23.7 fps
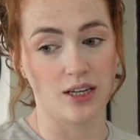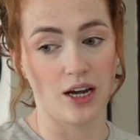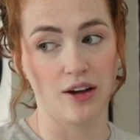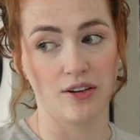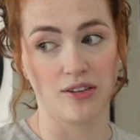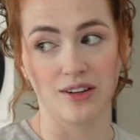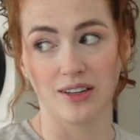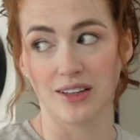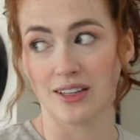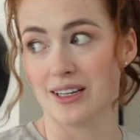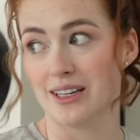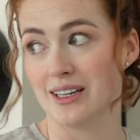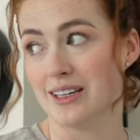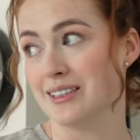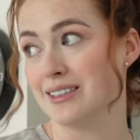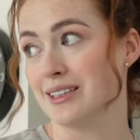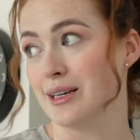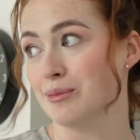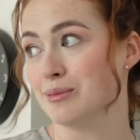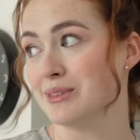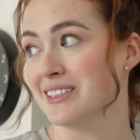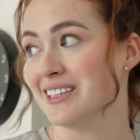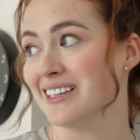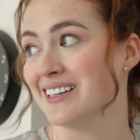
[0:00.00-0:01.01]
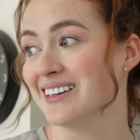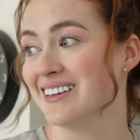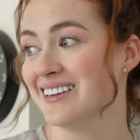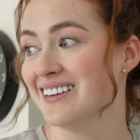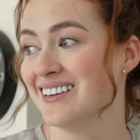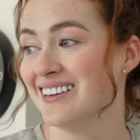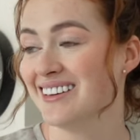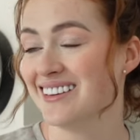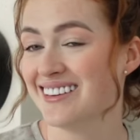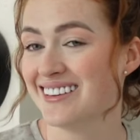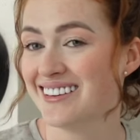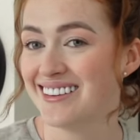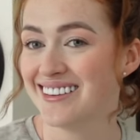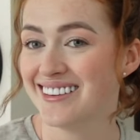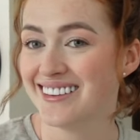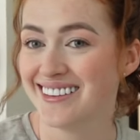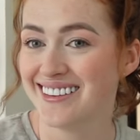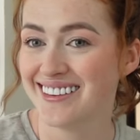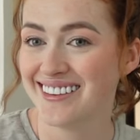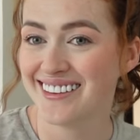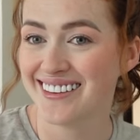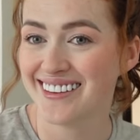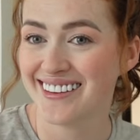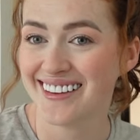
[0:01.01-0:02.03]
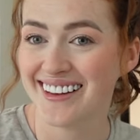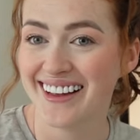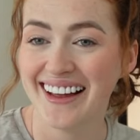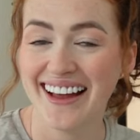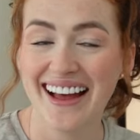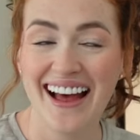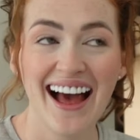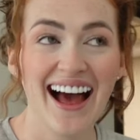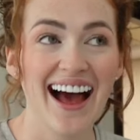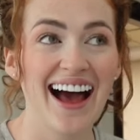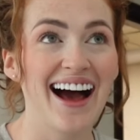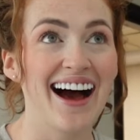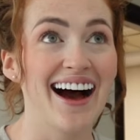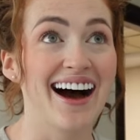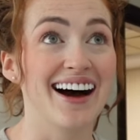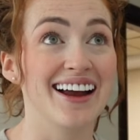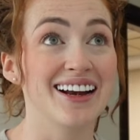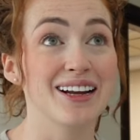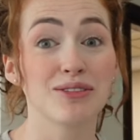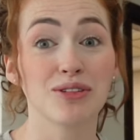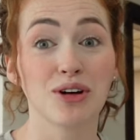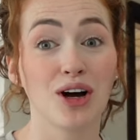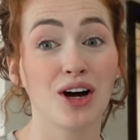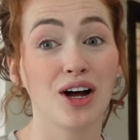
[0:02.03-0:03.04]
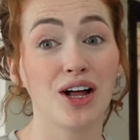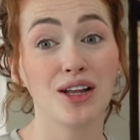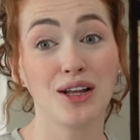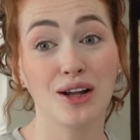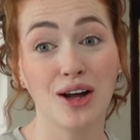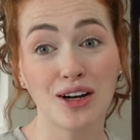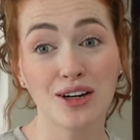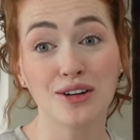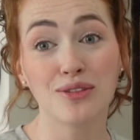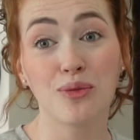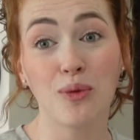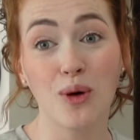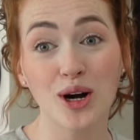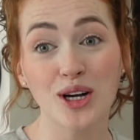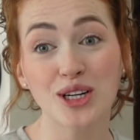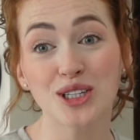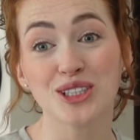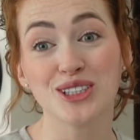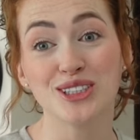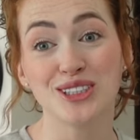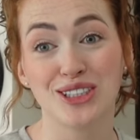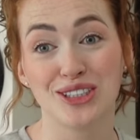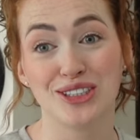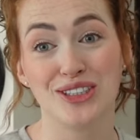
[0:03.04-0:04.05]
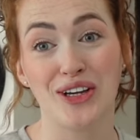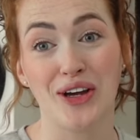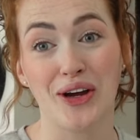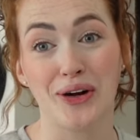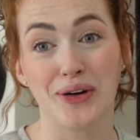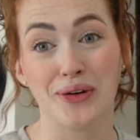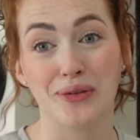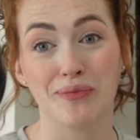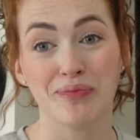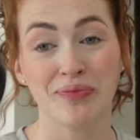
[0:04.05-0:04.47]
definitely needs emptying. and I've got a lot of washing to do.